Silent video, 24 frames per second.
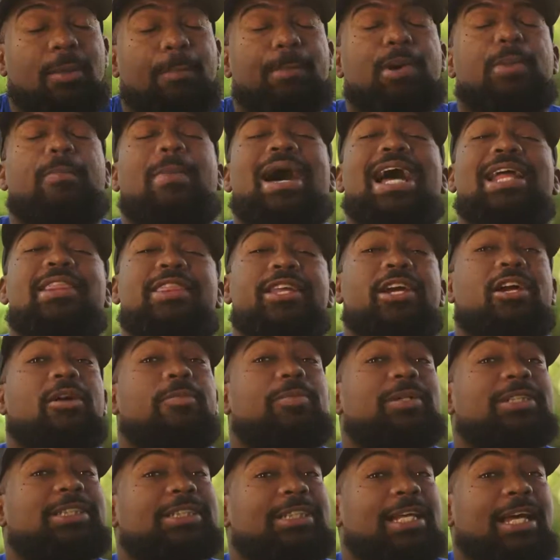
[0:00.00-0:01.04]
But my
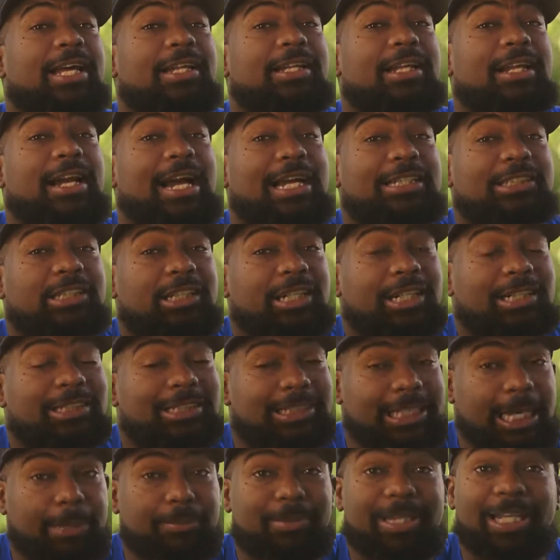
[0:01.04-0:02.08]
therapist said that I should
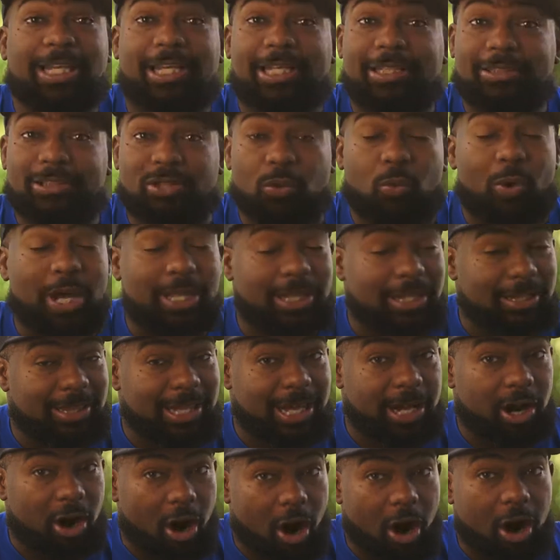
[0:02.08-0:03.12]
accept things the way that
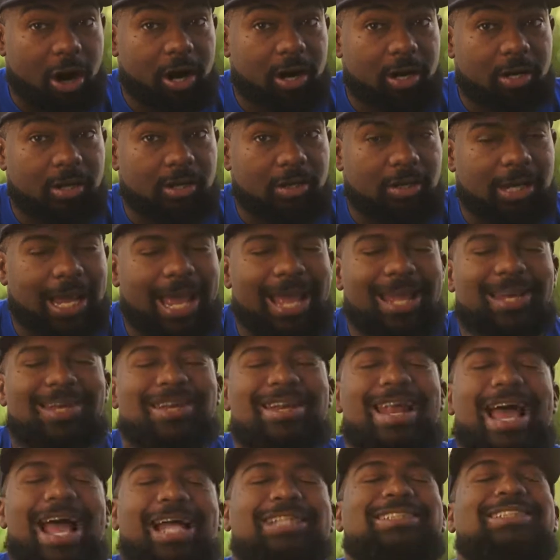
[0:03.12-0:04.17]
they are
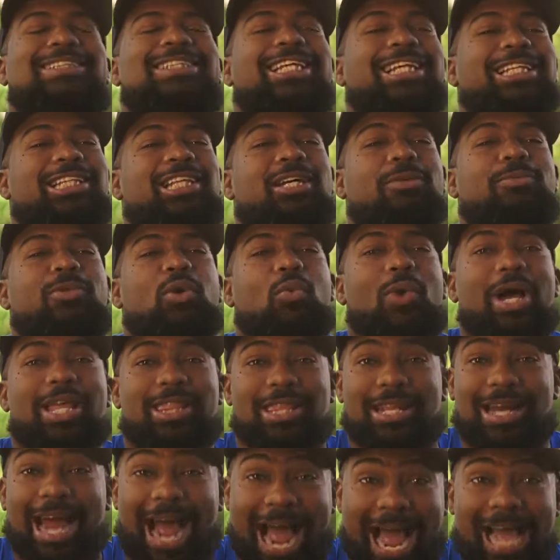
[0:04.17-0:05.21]
and not see them the way
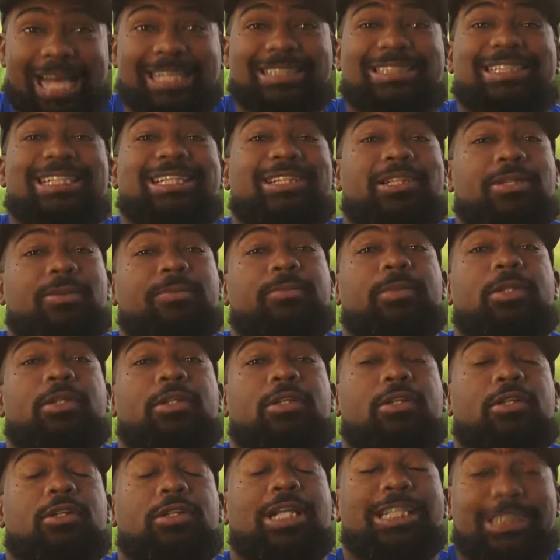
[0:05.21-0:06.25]
that I see them.
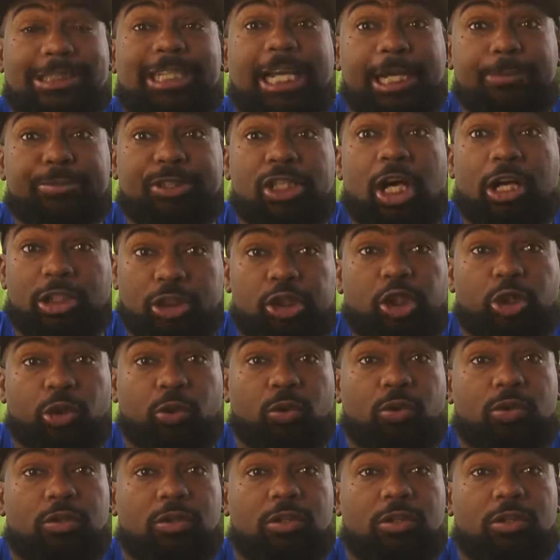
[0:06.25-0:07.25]
This team sucked too.